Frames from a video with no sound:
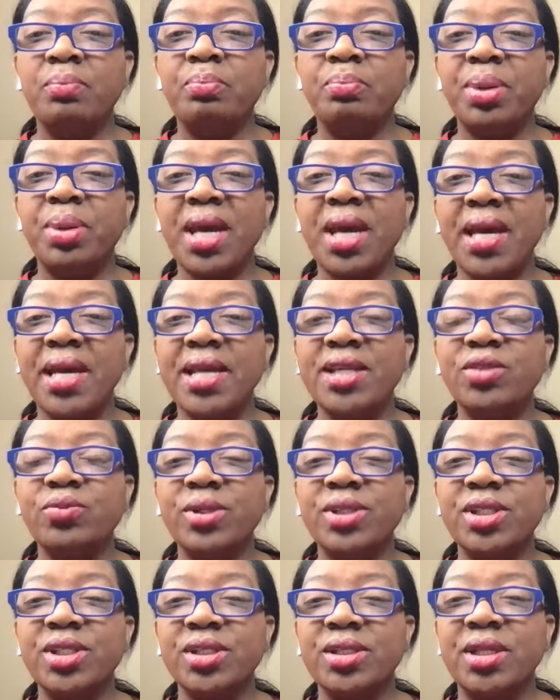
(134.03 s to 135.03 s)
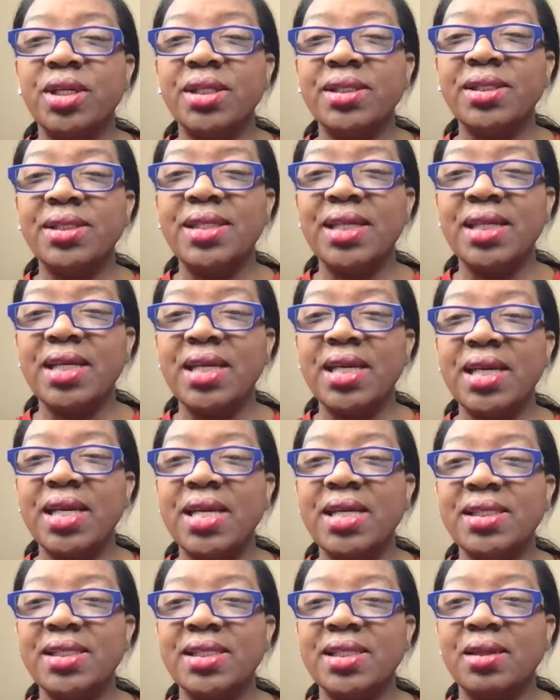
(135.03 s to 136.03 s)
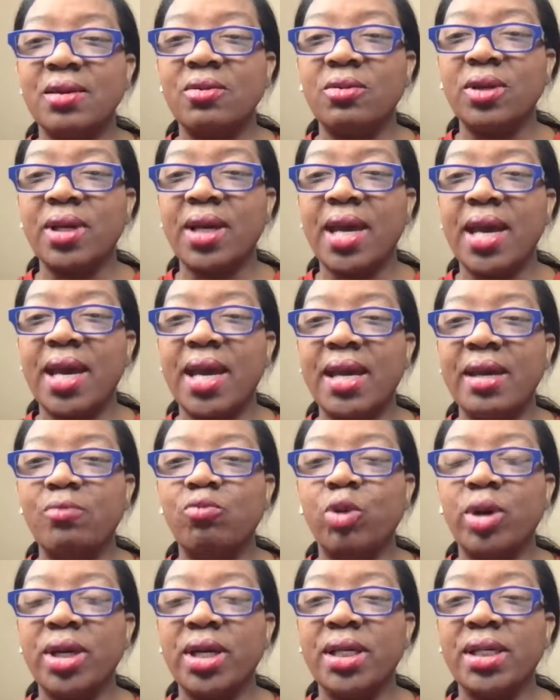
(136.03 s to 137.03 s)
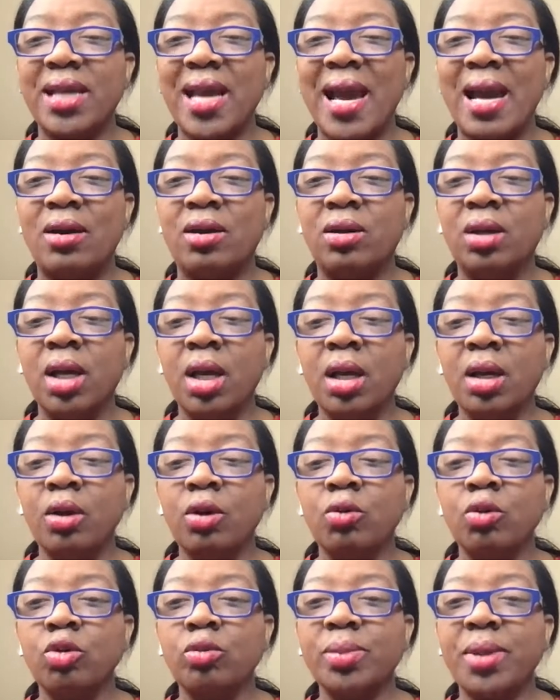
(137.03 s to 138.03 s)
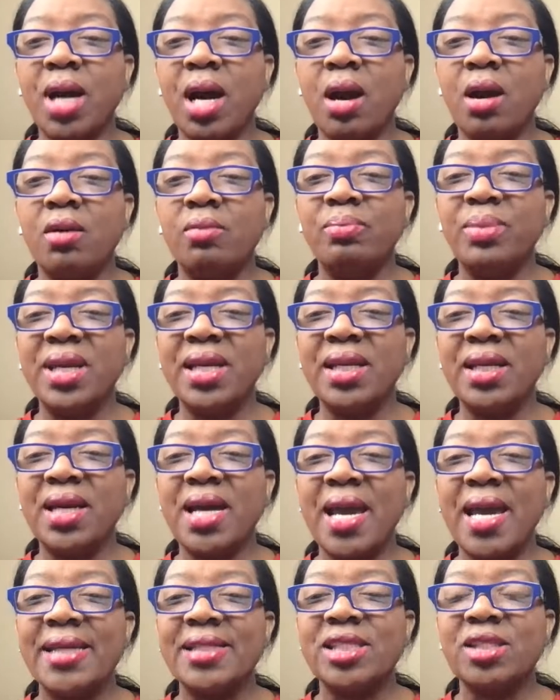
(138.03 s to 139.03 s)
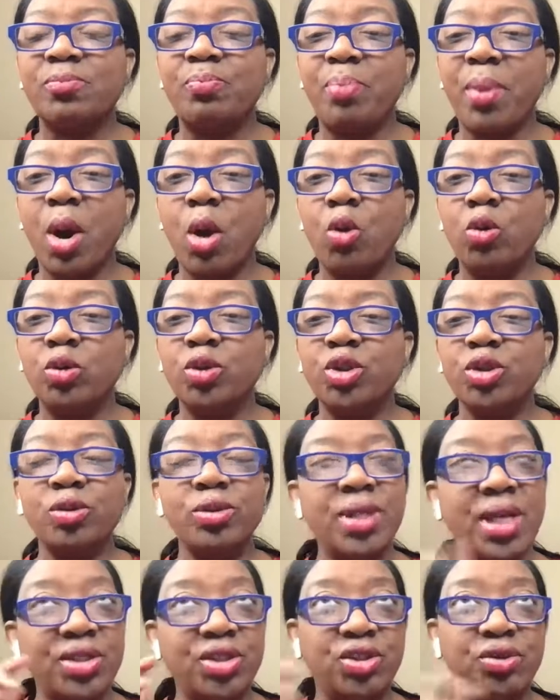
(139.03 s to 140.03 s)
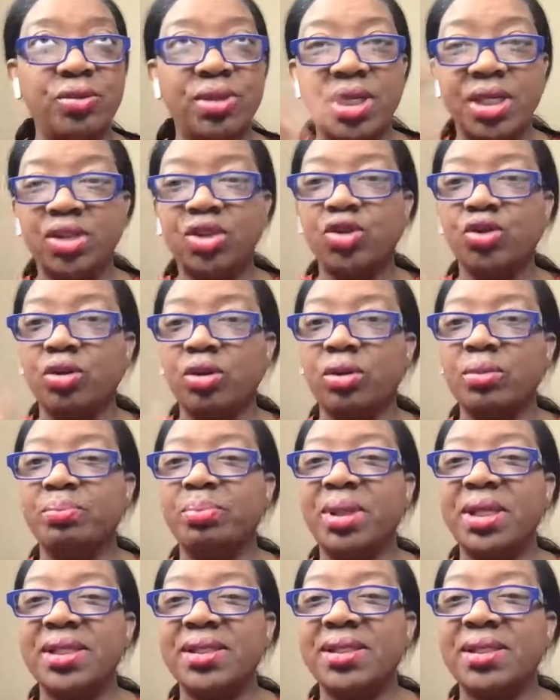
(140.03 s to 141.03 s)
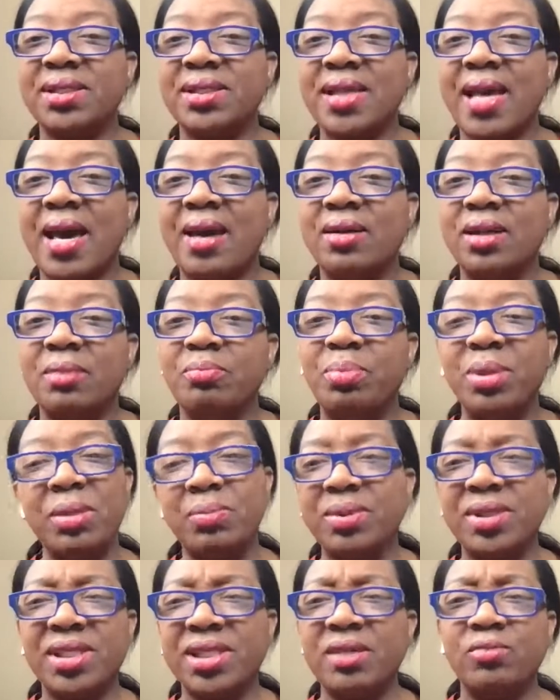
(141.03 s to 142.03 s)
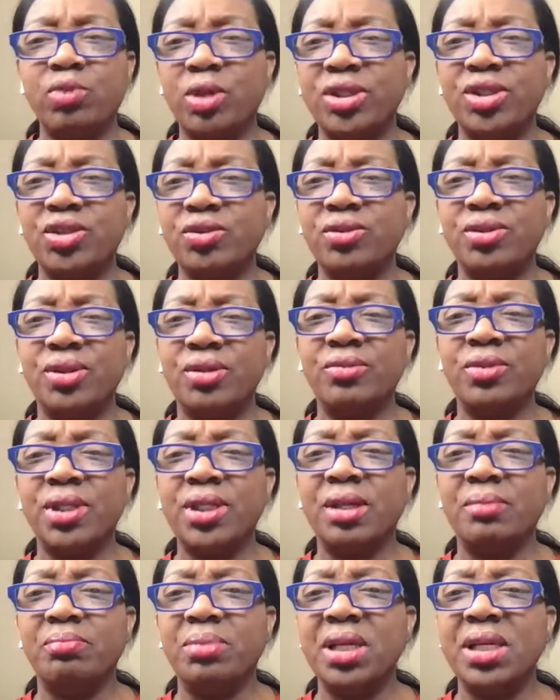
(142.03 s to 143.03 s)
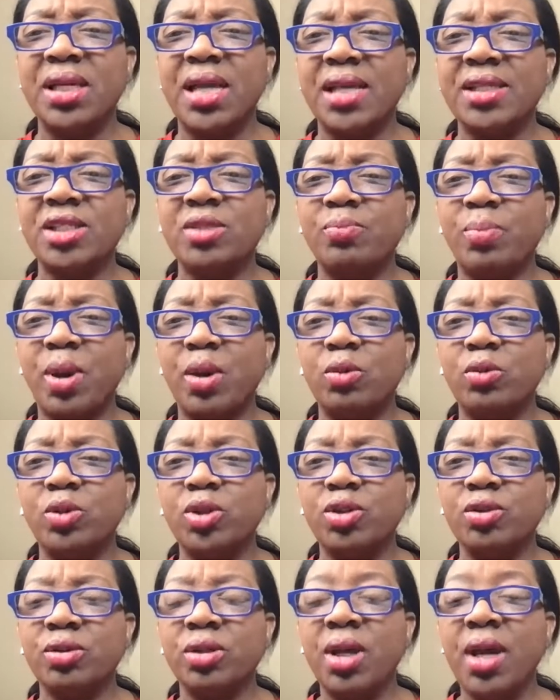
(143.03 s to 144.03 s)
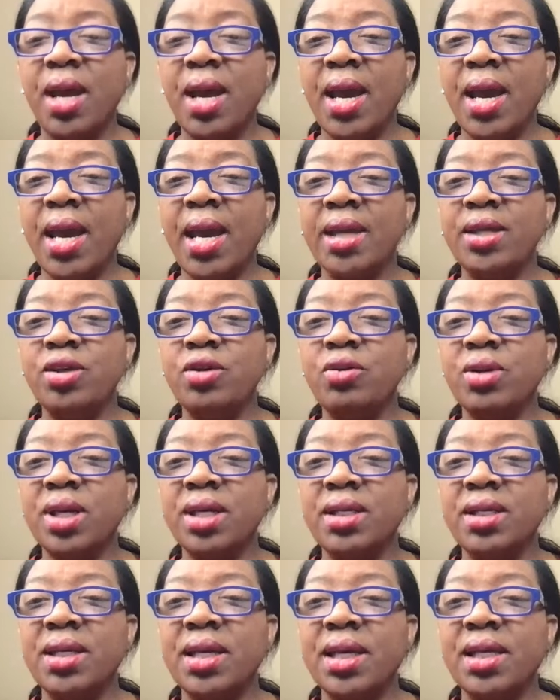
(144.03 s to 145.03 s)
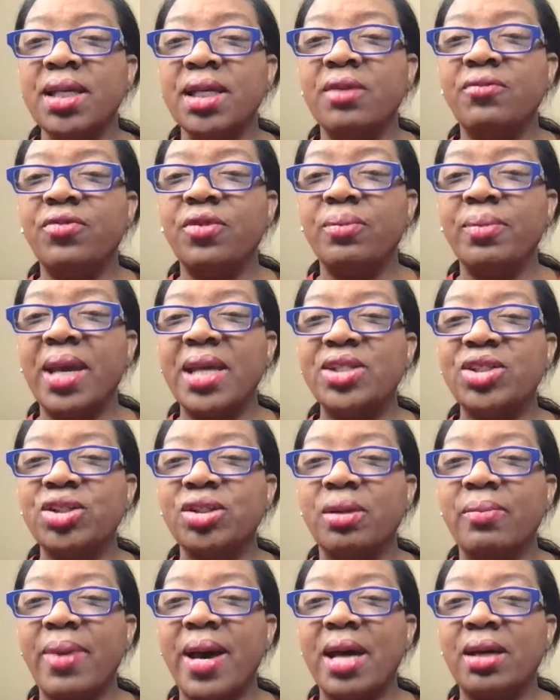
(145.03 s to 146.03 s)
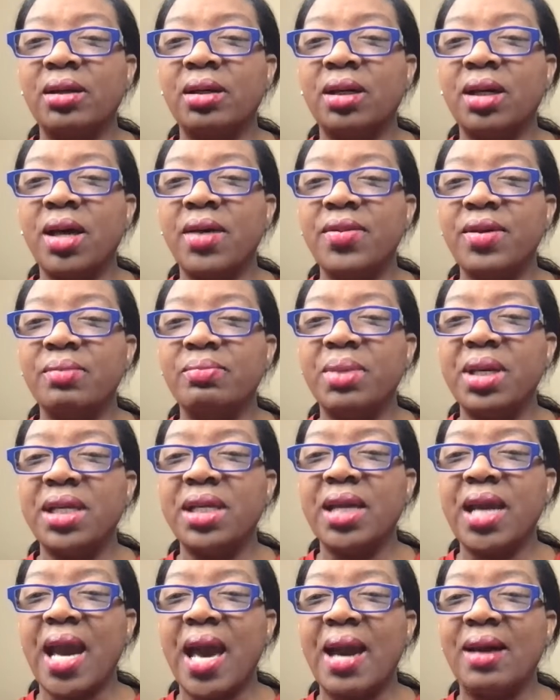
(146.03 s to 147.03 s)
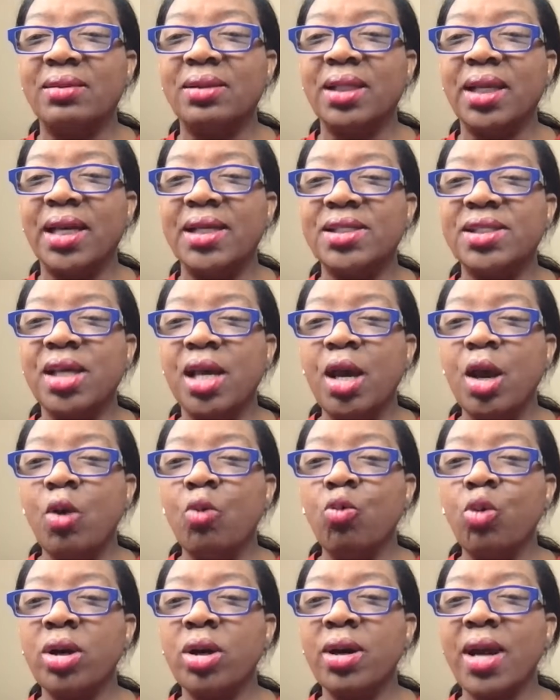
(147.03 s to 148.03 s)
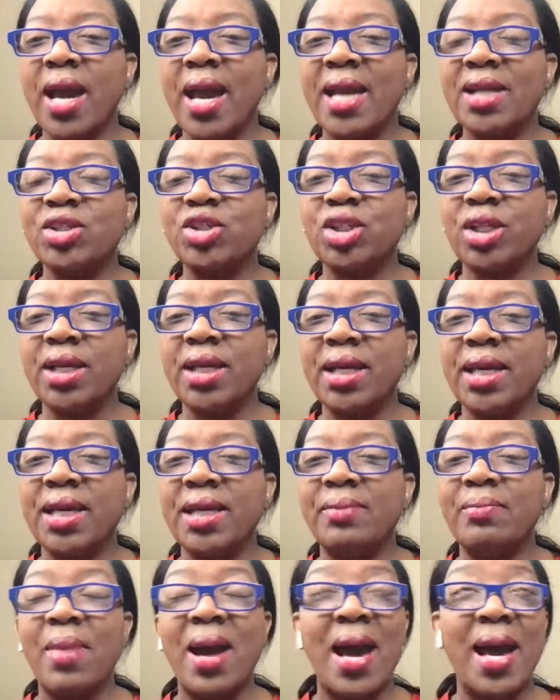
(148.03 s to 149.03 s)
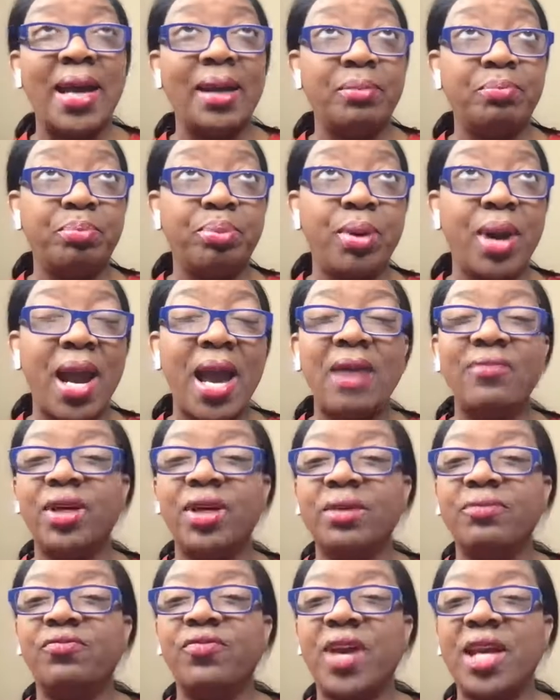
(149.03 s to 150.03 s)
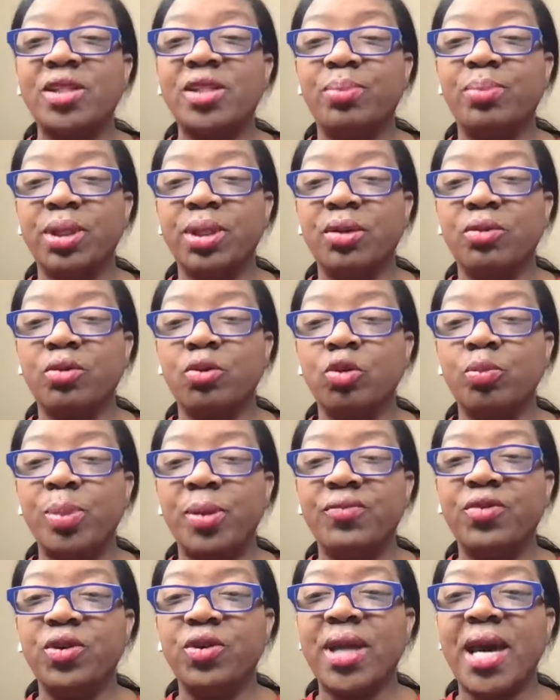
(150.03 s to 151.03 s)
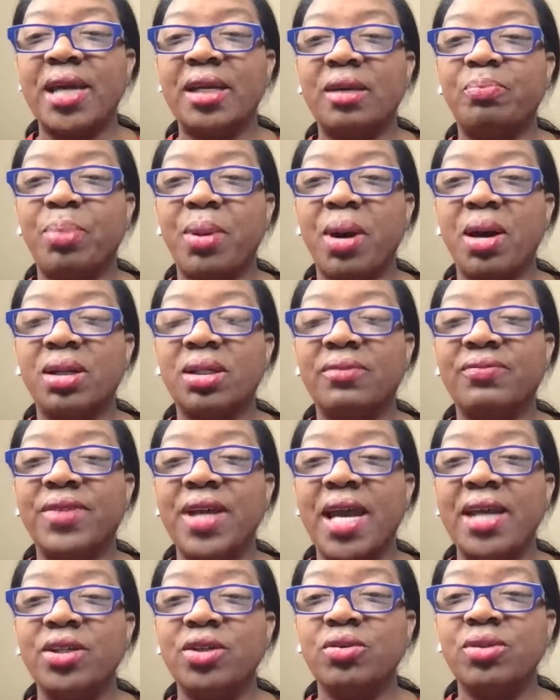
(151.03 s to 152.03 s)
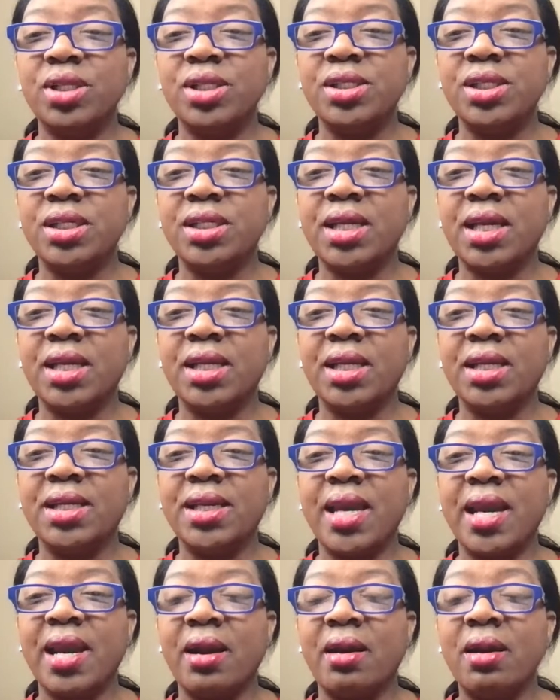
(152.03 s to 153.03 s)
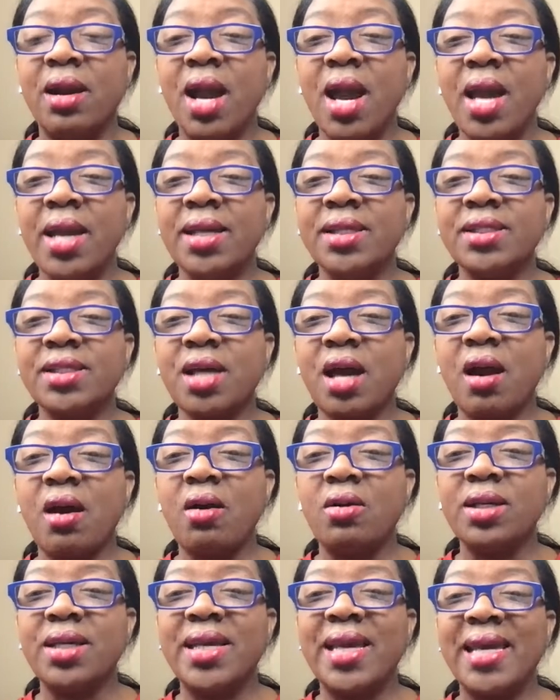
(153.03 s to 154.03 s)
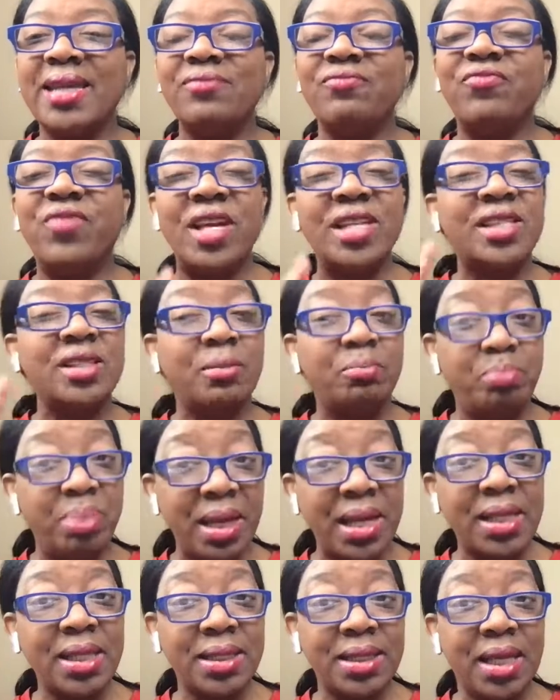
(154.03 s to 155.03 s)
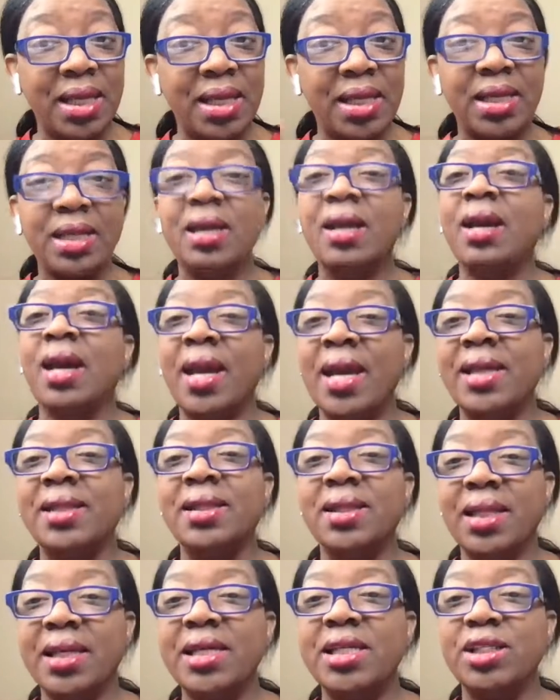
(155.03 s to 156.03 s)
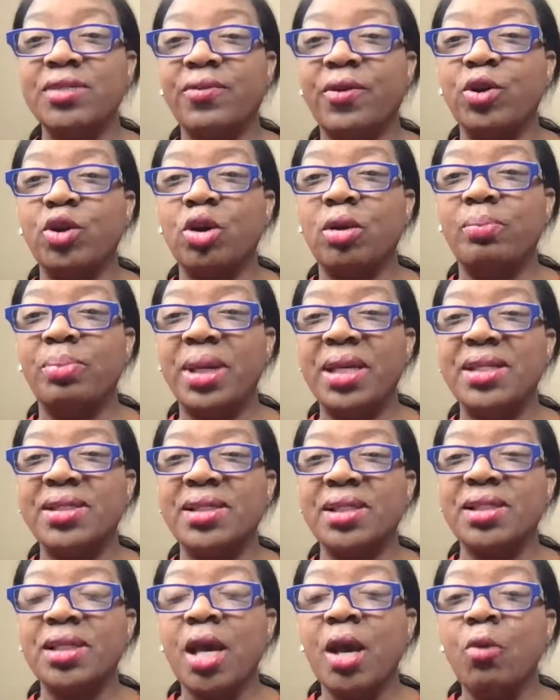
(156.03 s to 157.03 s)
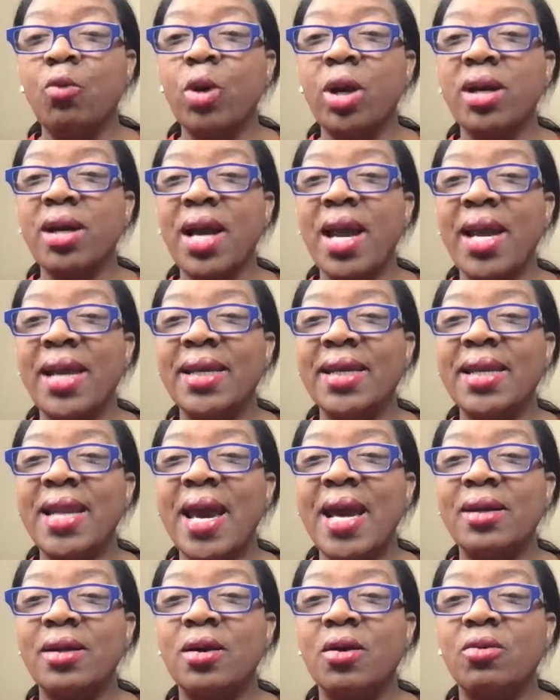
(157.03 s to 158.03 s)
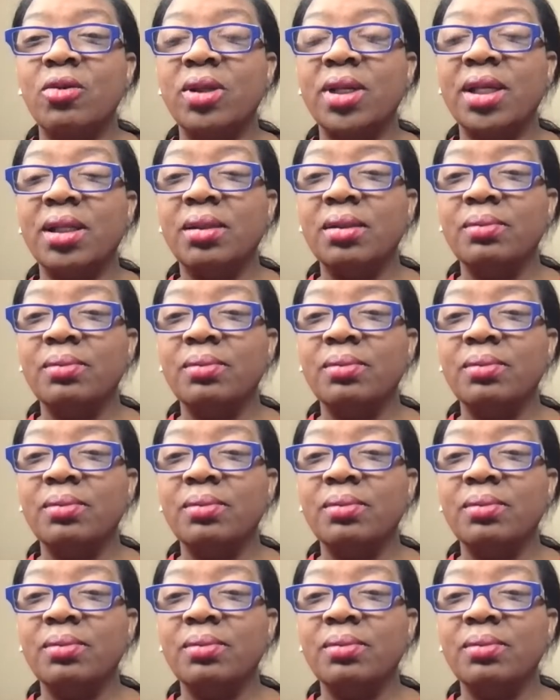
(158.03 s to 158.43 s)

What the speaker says: page, which is Good Deeds. Okay, we're in our group called Media Exposure, that you get your business out and people see what you're doing, the media exposure, and you can get information about other media outlets. We're actually in my private Facebook group. If you're not a part of that, you need to get in there. It's called Get Visibility and Leads for Your Business. We're hanging out on